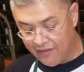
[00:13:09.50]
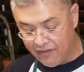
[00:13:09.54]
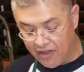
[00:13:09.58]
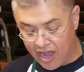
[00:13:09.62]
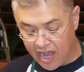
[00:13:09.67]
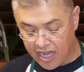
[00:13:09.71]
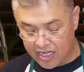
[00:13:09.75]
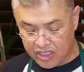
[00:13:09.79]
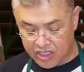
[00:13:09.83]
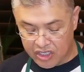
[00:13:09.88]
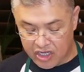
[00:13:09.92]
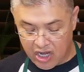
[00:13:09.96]

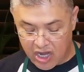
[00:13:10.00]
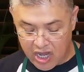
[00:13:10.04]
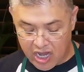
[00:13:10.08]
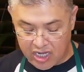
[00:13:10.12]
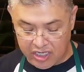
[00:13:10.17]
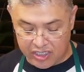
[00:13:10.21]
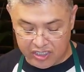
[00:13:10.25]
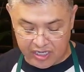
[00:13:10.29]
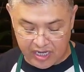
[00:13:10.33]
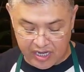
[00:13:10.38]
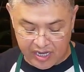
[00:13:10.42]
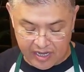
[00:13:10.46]
hot sauce,
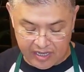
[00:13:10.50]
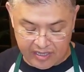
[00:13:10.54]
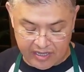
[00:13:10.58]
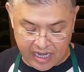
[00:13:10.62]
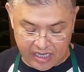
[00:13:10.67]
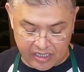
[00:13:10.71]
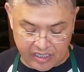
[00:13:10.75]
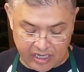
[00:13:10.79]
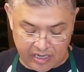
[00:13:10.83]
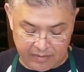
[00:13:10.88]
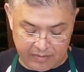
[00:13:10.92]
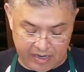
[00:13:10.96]
that's
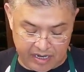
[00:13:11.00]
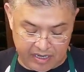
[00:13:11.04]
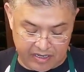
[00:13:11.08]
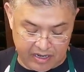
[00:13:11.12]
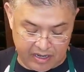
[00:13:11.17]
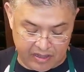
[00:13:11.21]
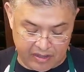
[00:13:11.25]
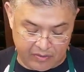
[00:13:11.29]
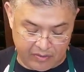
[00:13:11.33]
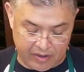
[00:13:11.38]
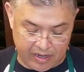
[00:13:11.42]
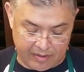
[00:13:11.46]
going to be
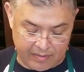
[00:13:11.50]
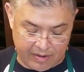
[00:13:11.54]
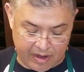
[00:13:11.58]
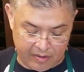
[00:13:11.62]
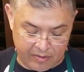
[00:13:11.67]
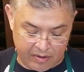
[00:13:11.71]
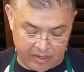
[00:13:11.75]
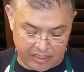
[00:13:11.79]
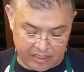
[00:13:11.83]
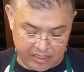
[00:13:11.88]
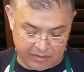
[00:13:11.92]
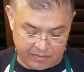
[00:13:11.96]
another one of my
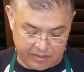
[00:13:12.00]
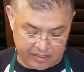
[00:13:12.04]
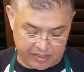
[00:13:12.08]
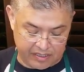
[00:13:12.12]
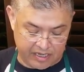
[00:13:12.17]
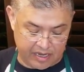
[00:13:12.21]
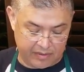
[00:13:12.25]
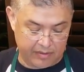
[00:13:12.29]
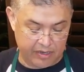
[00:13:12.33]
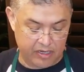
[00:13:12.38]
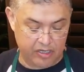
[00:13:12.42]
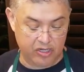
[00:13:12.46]
recipes that
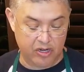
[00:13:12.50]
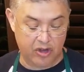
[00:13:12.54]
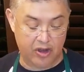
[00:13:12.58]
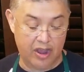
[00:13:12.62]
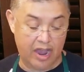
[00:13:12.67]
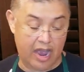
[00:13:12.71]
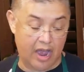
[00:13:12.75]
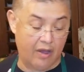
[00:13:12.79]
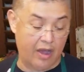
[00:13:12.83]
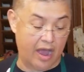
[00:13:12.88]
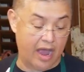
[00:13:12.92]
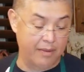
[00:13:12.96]
I'm going to show you
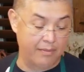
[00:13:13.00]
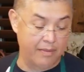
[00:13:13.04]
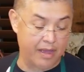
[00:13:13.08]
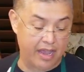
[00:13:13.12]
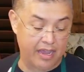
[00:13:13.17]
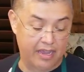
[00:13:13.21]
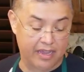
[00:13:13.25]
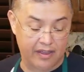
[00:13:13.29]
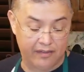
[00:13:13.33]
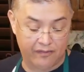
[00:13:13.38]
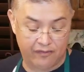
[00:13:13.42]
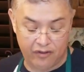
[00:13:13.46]
how I
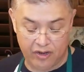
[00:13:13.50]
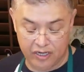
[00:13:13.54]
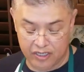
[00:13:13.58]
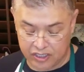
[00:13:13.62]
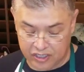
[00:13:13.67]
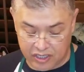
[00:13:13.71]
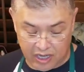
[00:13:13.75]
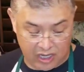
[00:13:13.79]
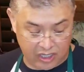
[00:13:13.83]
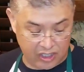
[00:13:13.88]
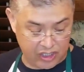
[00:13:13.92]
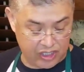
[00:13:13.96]
make it for
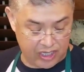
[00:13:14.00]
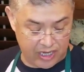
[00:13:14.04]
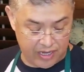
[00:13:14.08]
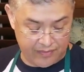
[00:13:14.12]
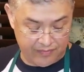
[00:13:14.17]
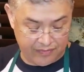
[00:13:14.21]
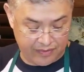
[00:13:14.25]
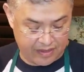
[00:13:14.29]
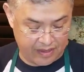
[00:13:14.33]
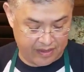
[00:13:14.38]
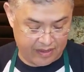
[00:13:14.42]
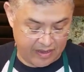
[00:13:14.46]
salsa.
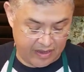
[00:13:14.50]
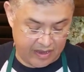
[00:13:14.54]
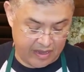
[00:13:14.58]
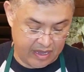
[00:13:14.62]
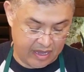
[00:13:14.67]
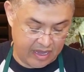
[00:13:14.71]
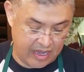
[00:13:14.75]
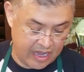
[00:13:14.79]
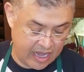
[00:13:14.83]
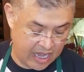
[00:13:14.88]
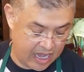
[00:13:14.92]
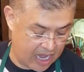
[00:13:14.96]

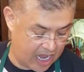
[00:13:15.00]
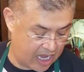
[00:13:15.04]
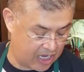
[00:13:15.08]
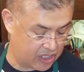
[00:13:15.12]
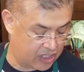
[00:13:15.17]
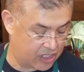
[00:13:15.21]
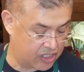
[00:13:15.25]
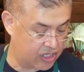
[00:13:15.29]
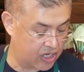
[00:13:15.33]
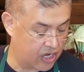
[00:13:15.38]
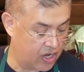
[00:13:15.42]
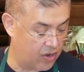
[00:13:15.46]

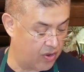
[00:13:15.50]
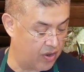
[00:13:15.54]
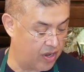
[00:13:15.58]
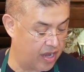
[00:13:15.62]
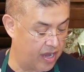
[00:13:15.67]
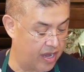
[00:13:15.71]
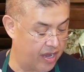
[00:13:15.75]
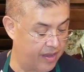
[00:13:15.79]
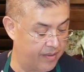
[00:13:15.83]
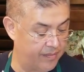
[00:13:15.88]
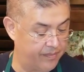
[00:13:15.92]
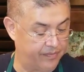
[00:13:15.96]
So
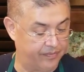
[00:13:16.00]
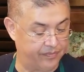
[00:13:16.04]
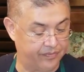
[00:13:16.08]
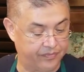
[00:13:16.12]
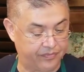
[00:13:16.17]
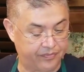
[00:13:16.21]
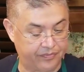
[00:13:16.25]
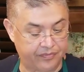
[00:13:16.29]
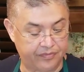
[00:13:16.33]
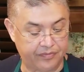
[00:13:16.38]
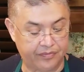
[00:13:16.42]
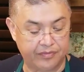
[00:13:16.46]

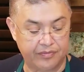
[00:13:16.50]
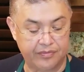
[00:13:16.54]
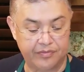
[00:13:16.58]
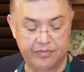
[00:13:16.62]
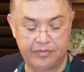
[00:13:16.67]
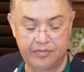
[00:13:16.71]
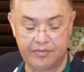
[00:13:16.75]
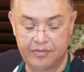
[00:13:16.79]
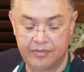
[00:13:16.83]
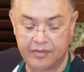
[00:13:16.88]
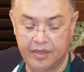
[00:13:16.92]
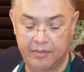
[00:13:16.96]

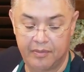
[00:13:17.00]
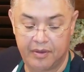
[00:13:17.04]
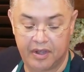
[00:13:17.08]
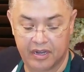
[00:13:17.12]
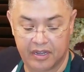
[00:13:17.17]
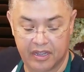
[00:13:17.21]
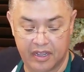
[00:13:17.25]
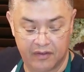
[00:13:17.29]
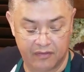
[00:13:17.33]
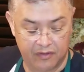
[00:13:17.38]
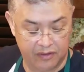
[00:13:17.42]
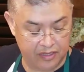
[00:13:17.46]
I'm going to
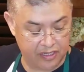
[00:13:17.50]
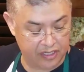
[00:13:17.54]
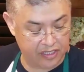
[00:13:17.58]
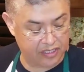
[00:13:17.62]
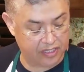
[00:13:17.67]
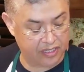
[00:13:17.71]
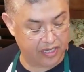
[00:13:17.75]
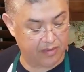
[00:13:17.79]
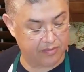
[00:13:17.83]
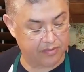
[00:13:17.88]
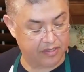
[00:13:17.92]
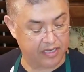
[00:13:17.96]
cover this
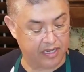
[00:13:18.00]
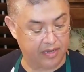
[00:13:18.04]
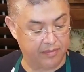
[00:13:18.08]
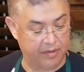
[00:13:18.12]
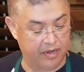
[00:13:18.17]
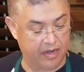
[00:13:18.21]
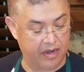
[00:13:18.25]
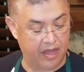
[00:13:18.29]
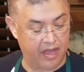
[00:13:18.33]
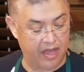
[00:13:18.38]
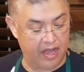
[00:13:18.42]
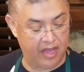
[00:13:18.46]
up to get
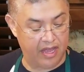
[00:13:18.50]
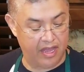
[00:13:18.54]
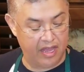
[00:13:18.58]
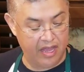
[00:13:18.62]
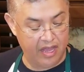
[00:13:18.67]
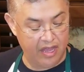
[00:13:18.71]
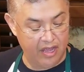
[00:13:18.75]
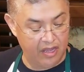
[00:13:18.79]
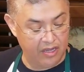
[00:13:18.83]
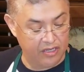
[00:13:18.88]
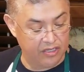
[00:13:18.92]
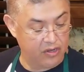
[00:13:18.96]
it hot.
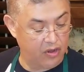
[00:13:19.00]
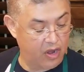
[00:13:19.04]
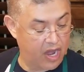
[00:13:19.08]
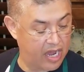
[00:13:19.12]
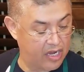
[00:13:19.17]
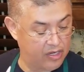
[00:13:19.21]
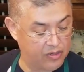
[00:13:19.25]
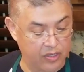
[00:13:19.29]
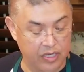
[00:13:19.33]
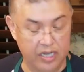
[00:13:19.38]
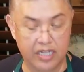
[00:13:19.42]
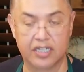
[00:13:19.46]
So
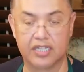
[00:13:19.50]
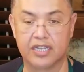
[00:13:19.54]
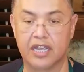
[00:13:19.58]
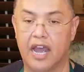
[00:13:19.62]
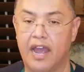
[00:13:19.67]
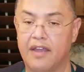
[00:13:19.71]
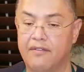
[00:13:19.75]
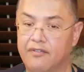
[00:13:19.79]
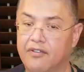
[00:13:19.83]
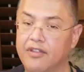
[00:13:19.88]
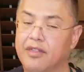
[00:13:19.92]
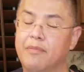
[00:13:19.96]
Adrian, it's
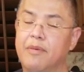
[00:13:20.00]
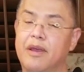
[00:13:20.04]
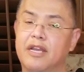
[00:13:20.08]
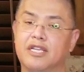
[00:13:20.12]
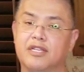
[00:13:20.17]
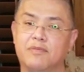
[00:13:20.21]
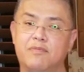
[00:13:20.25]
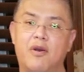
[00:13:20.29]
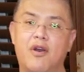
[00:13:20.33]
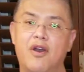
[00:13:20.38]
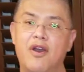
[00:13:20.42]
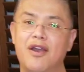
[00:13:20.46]
time for the
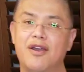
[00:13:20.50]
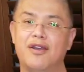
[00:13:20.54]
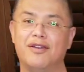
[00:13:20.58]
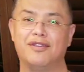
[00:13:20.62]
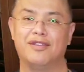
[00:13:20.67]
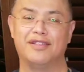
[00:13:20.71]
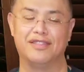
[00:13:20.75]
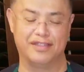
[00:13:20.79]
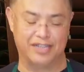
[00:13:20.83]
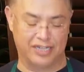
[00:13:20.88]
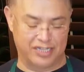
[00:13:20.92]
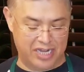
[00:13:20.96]
best part,
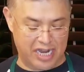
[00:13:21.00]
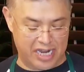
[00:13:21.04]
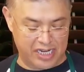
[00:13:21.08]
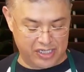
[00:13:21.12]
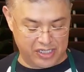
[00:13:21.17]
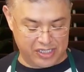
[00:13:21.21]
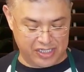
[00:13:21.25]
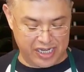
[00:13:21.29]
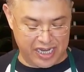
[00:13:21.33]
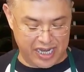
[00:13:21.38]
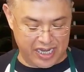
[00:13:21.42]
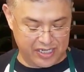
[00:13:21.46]
the taste
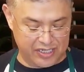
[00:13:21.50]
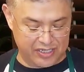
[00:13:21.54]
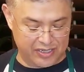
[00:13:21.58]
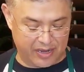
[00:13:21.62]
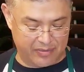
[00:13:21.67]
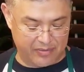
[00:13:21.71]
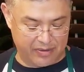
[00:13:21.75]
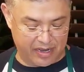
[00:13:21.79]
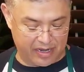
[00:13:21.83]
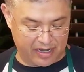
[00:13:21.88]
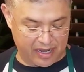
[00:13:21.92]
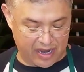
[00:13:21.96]
test. So I'm
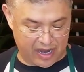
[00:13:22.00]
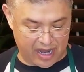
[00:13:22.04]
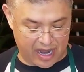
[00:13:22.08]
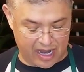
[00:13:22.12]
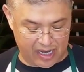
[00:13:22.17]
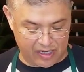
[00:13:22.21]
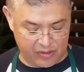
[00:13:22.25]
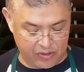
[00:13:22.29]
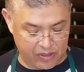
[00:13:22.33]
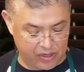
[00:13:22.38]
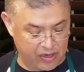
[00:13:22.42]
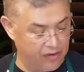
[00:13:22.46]
going to let
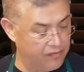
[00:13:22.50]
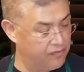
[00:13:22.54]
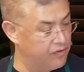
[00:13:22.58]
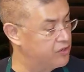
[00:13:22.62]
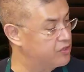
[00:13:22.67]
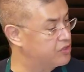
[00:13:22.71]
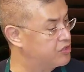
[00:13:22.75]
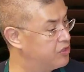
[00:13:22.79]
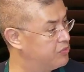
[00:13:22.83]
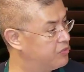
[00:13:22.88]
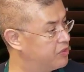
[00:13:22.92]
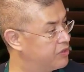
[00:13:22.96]
Adrian go first.
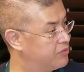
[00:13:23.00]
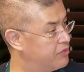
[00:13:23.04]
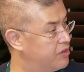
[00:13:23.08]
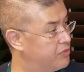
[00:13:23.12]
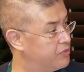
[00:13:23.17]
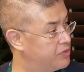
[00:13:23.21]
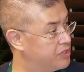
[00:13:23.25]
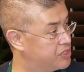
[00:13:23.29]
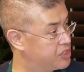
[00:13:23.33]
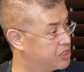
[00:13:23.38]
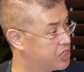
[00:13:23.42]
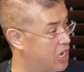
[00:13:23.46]
You want the one
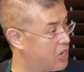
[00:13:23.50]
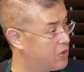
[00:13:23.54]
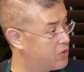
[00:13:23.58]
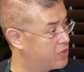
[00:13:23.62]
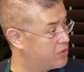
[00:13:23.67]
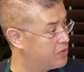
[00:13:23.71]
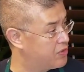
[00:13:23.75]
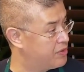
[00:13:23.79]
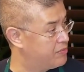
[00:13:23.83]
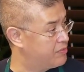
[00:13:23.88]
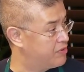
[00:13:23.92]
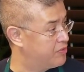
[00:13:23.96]
with sour
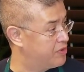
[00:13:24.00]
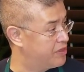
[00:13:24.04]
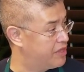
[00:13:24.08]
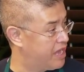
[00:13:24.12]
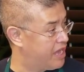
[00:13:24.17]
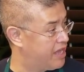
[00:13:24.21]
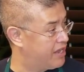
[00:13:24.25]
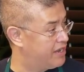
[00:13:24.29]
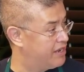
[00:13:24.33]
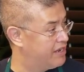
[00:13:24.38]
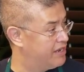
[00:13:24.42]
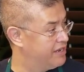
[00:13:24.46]
cream or
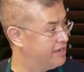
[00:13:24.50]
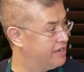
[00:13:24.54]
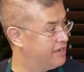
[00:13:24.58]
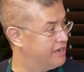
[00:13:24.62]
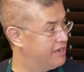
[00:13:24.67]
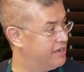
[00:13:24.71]
without?